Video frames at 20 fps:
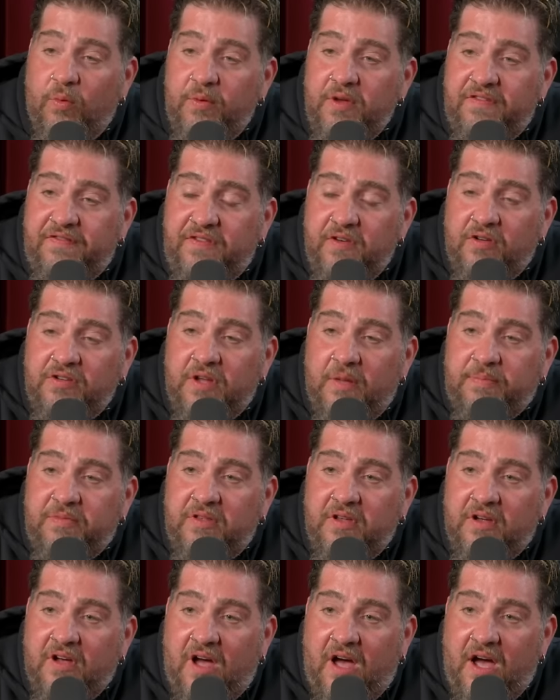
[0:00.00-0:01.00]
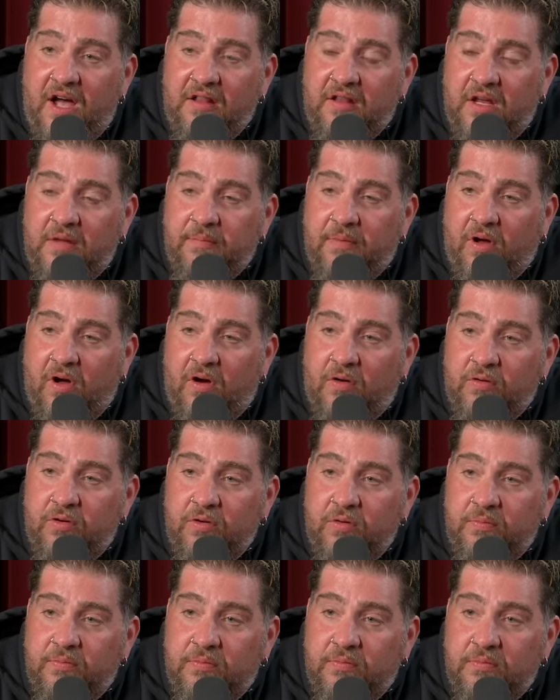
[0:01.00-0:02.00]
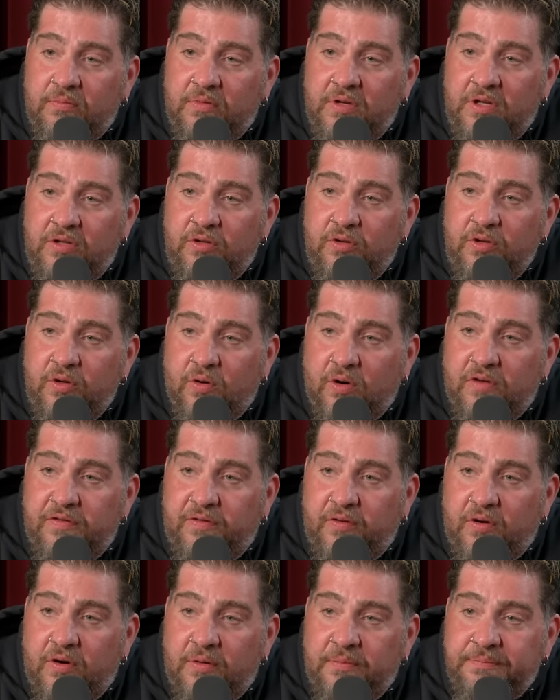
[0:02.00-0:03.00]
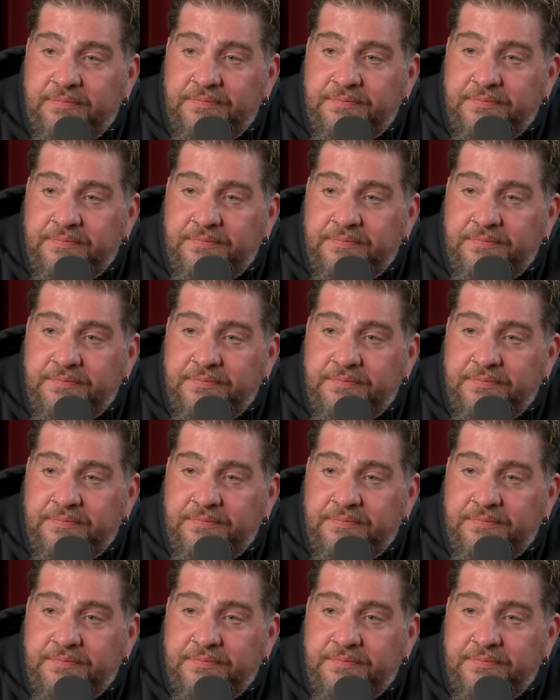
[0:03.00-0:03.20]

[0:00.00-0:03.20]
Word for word: we filled up the Highline Ballroom in New York for him.